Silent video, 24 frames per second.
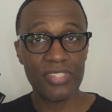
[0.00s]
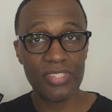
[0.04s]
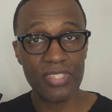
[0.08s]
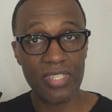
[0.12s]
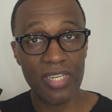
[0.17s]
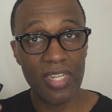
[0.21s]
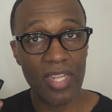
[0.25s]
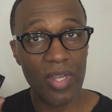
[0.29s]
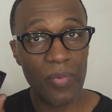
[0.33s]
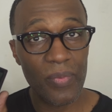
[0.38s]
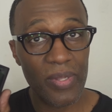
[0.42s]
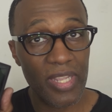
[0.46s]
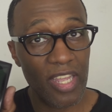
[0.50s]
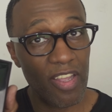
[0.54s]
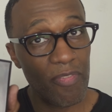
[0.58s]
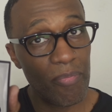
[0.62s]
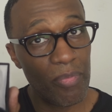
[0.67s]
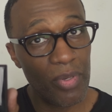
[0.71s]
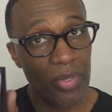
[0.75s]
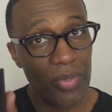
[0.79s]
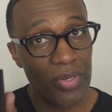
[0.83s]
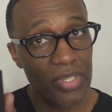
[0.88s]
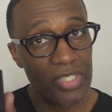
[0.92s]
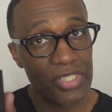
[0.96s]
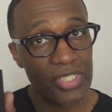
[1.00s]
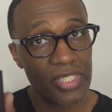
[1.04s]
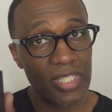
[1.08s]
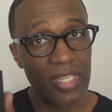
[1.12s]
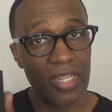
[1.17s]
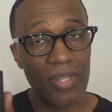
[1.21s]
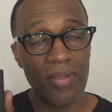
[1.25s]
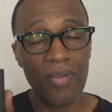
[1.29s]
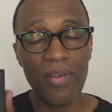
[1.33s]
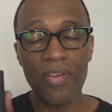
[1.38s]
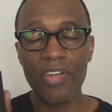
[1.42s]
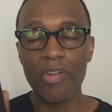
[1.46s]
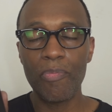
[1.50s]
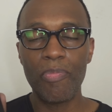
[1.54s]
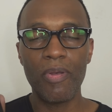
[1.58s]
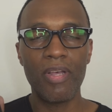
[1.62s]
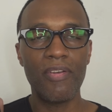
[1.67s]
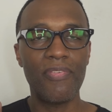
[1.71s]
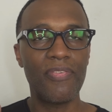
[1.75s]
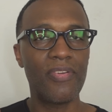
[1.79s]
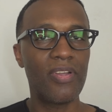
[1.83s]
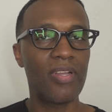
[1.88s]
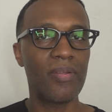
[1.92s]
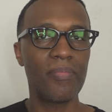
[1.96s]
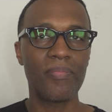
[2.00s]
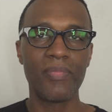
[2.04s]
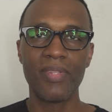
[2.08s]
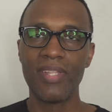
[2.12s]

Chanel, we have Bleu de Chanel Eau de Parfum.